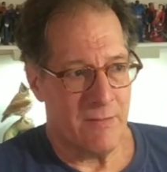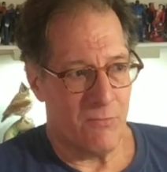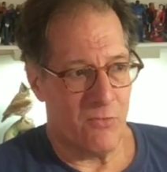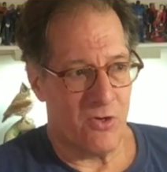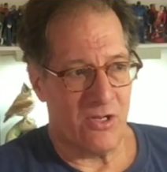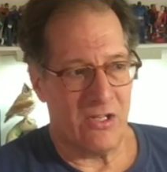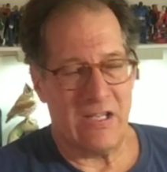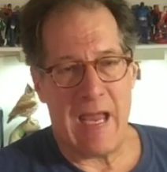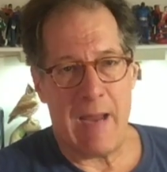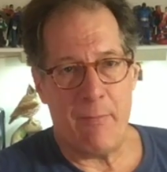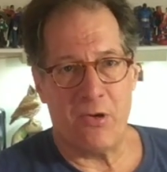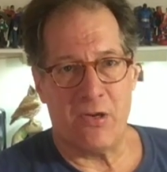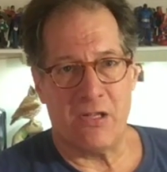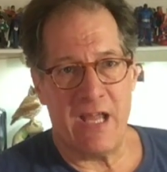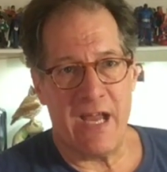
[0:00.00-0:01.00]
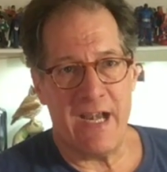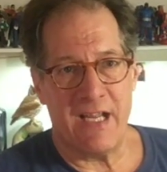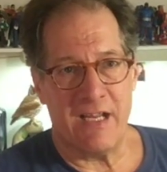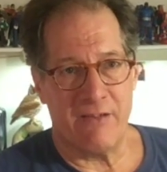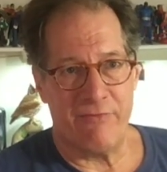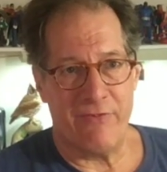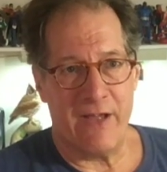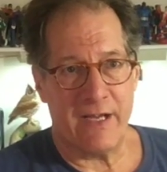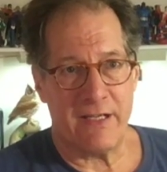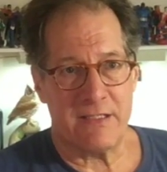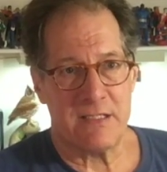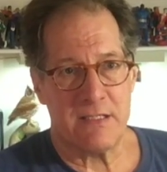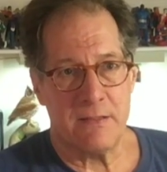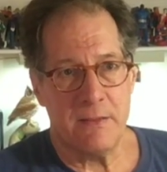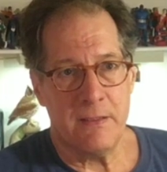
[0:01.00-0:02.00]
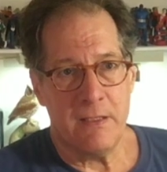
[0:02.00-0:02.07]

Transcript: more elaborate lighting effects,